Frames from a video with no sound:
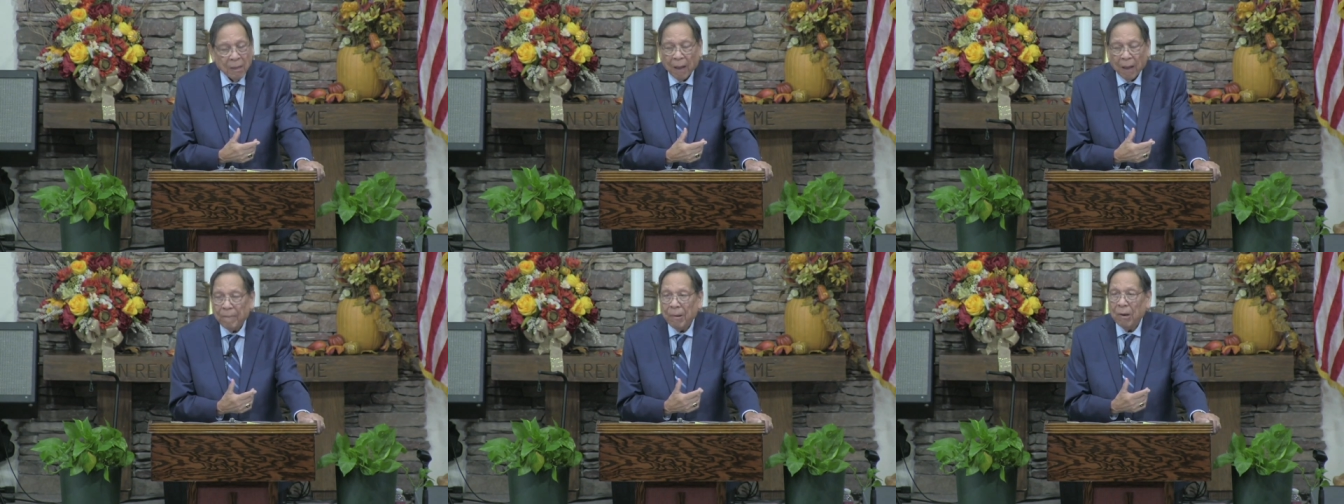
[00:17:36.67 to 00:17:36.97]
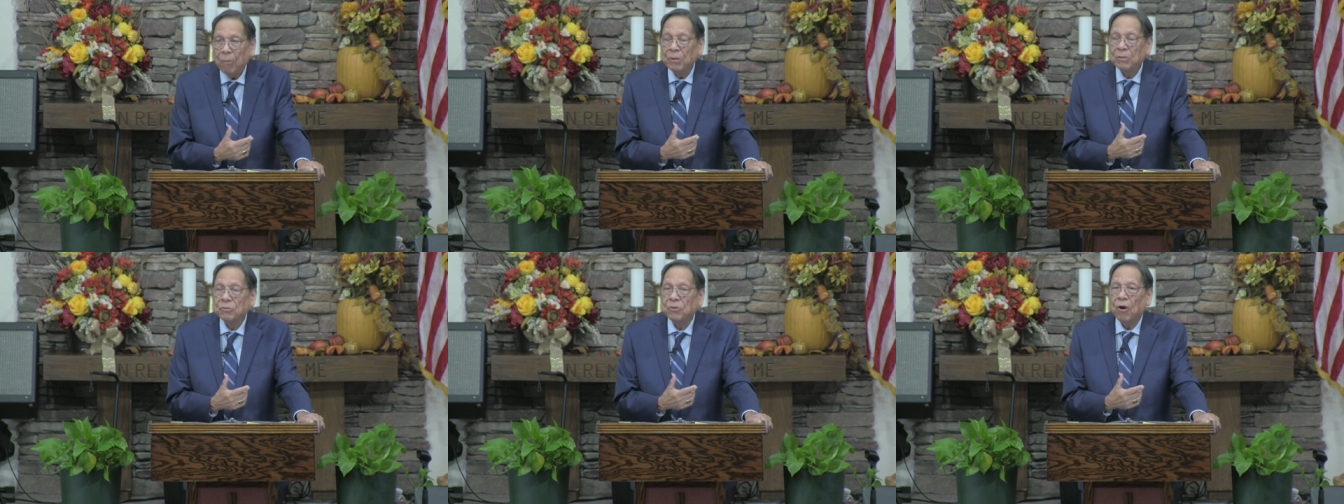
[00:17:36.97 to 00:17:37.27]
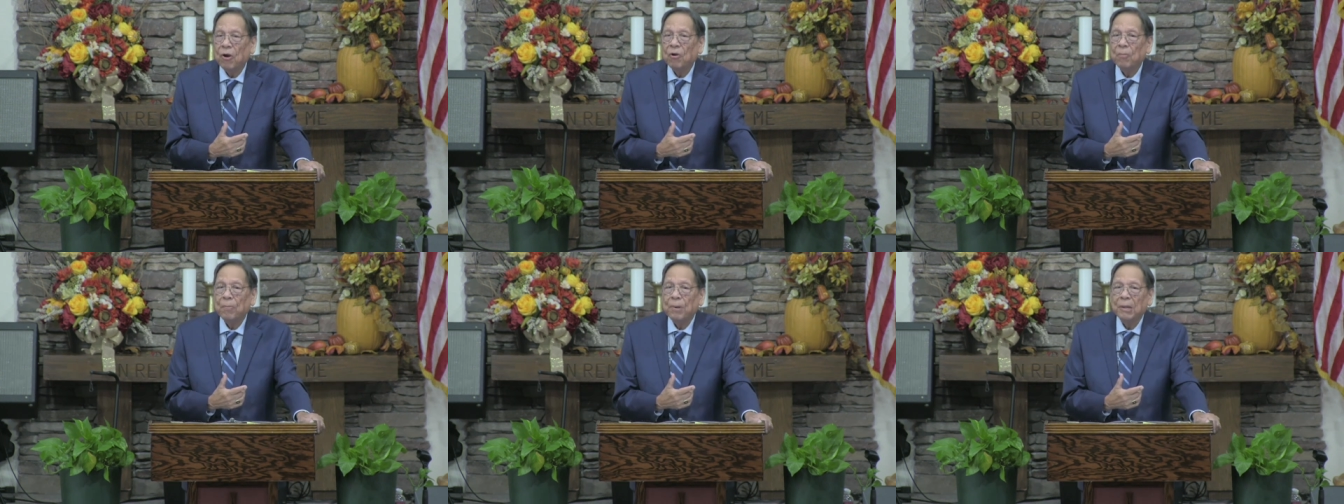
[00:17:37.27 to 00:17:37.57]
about we
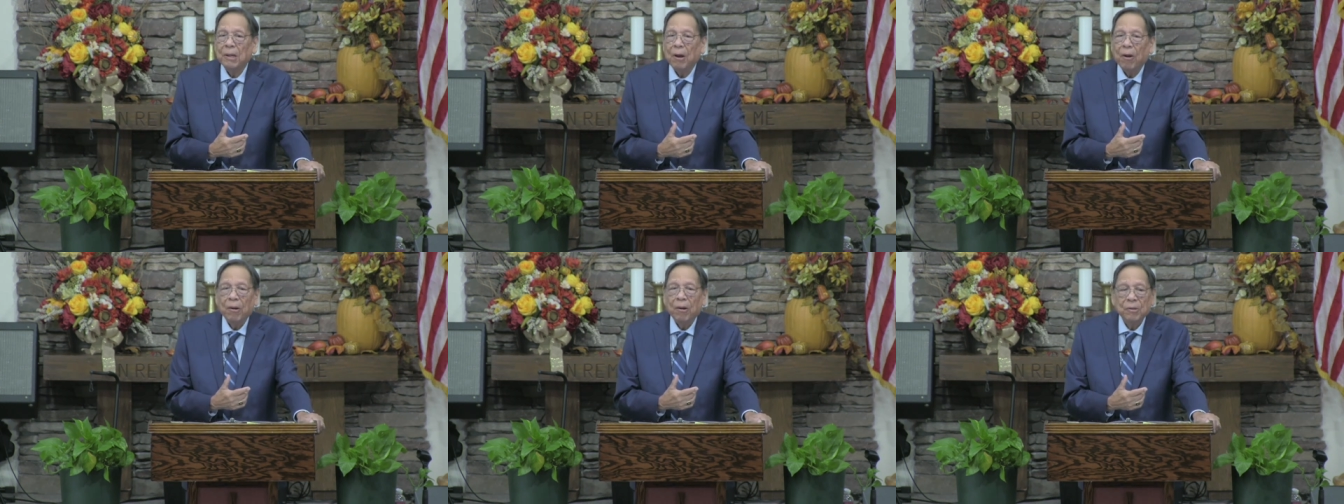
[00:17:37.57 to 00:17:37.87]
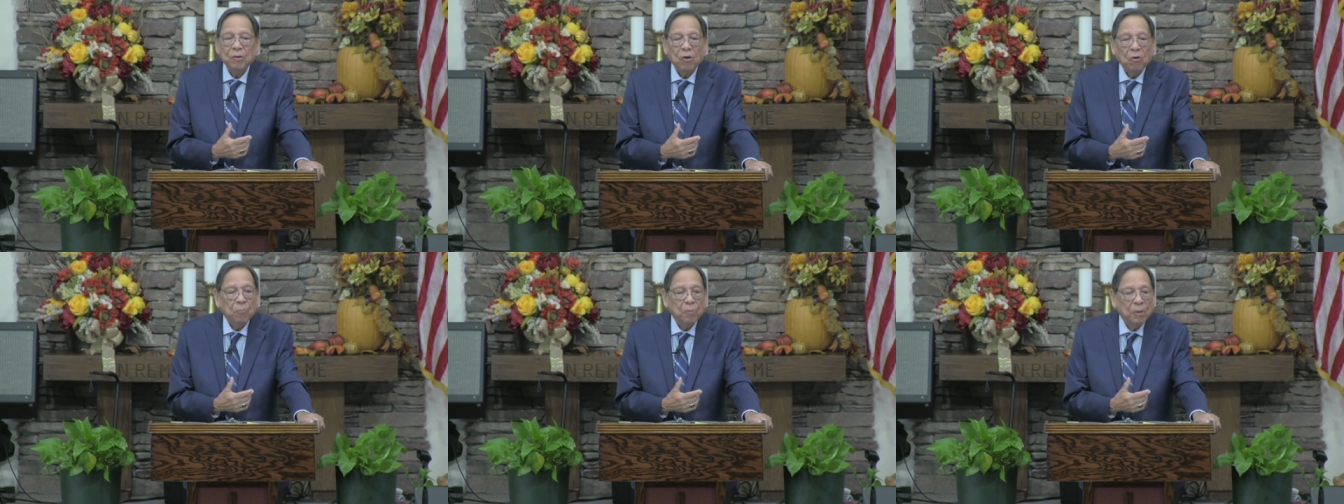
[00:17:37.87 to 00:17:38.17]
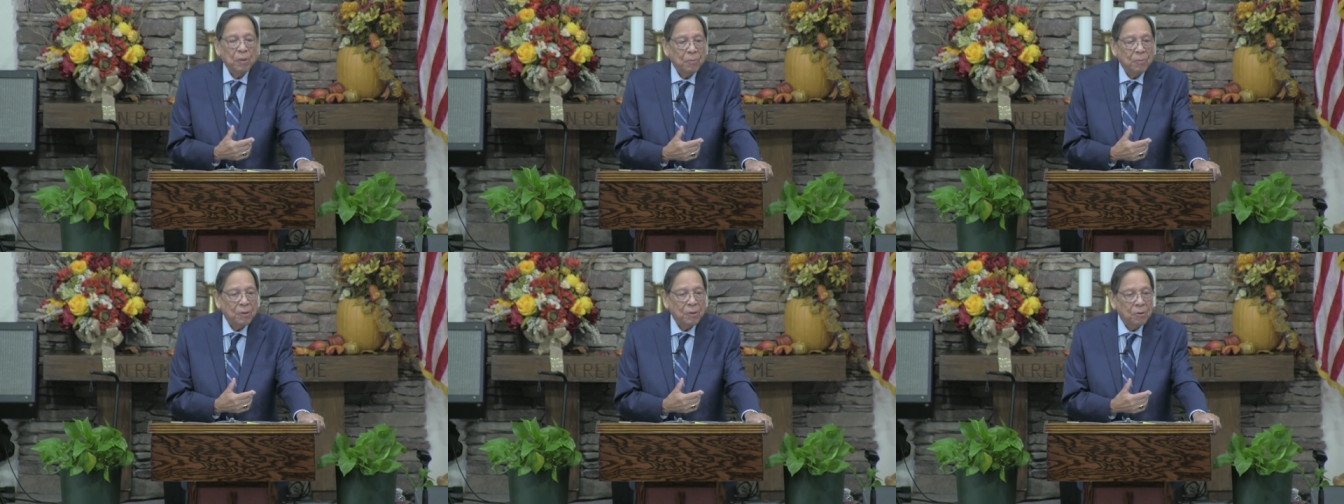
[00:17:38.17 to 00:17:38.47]
talk about how our young
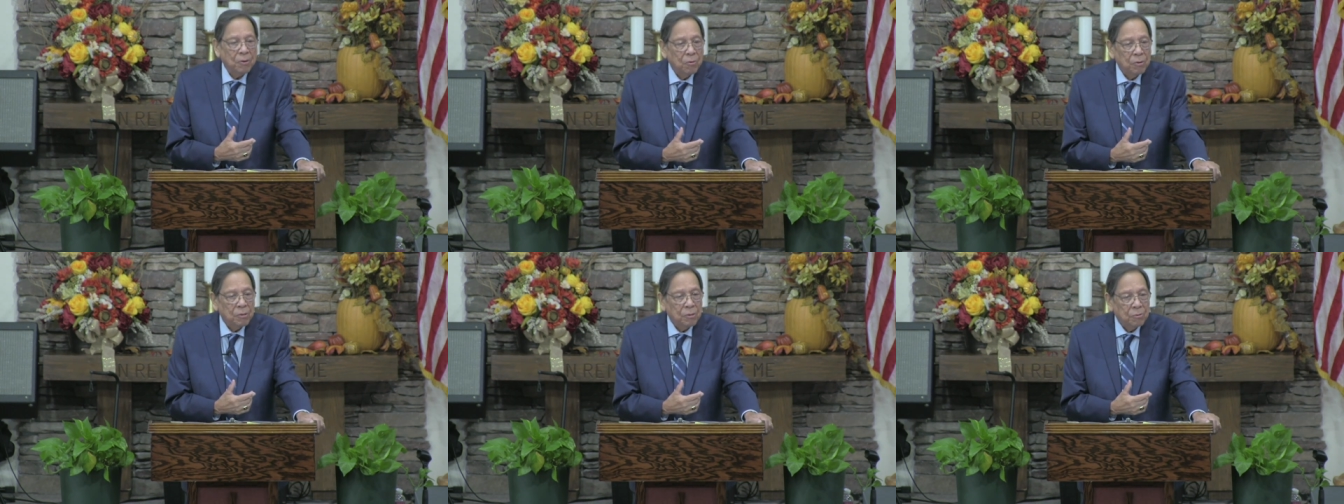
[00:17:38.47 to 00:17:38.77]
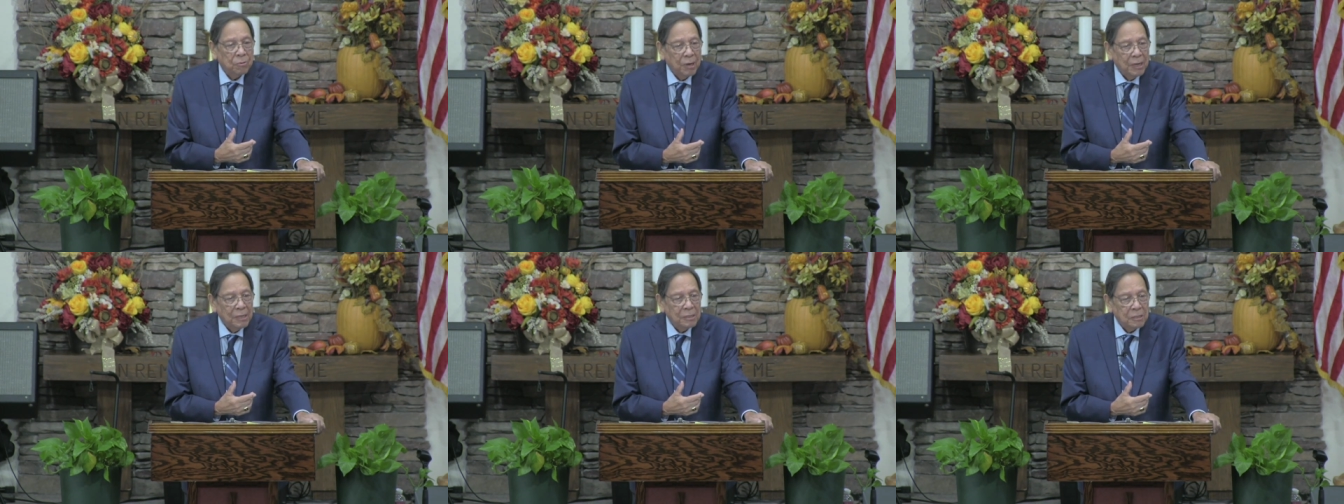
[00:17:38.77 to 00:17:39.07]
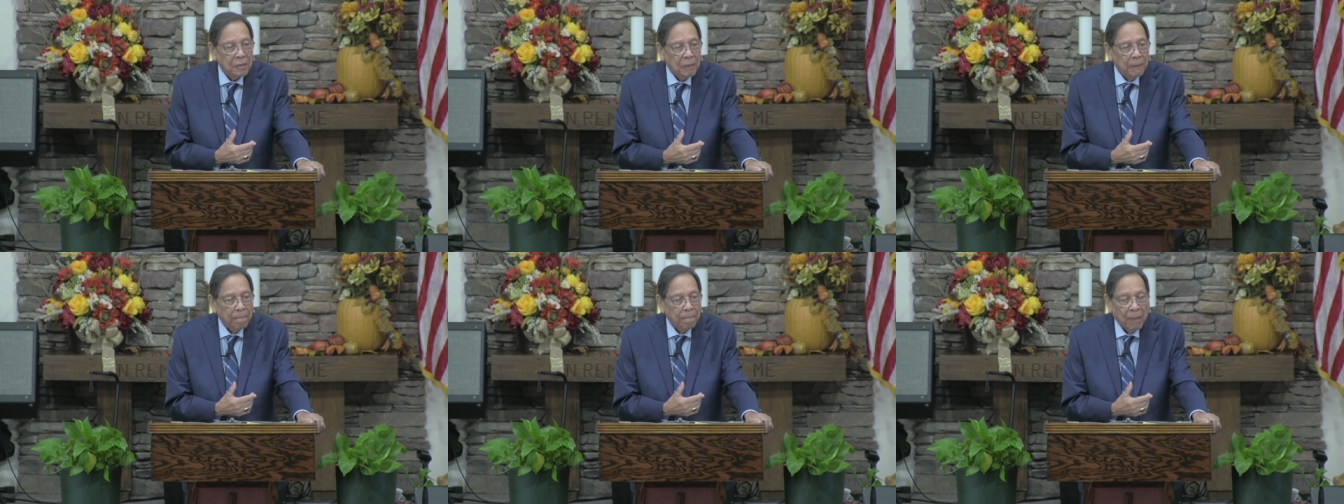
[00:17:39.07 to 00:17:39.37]
people are going
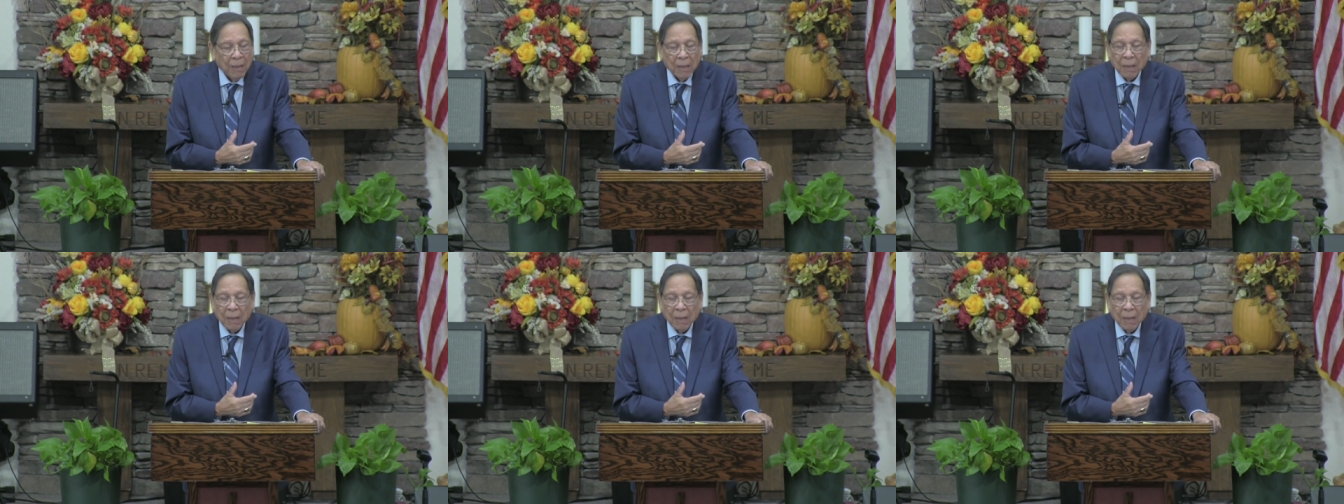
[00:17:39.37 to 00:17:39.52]
crazy.